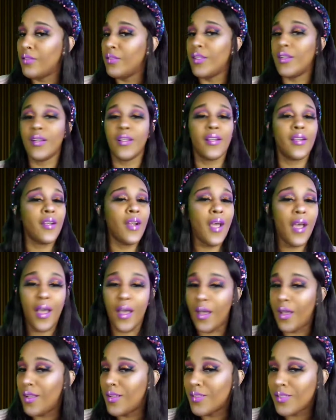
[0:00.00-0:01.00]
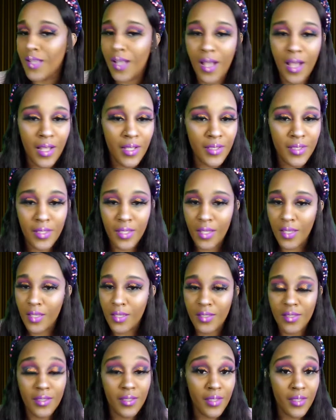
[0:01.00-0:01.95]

the lies I said,